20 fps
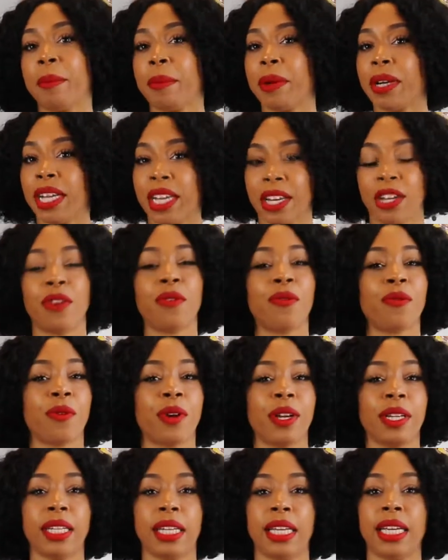
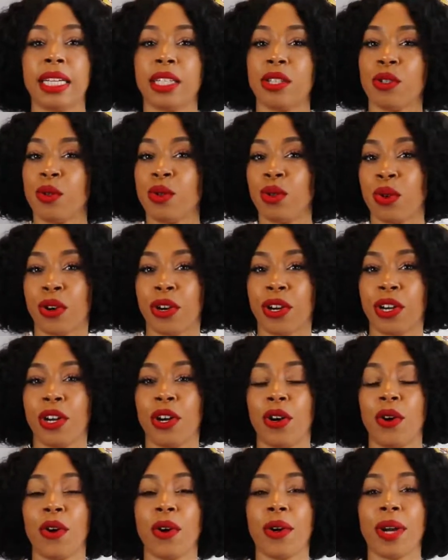beginner-friendly
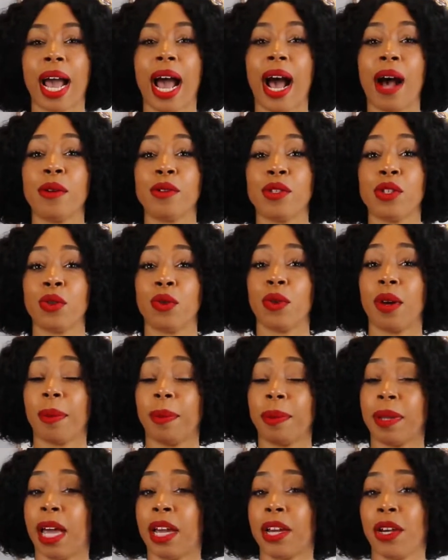tutorial on how to
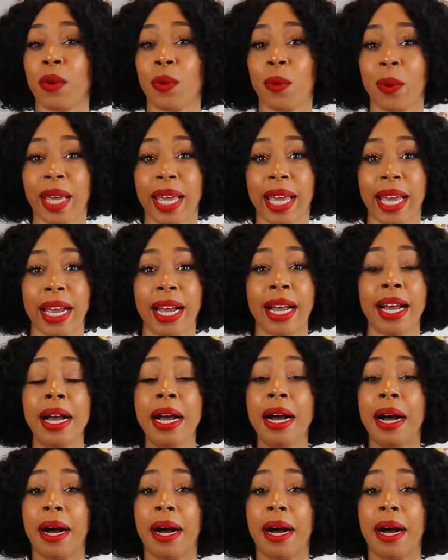apply your wig.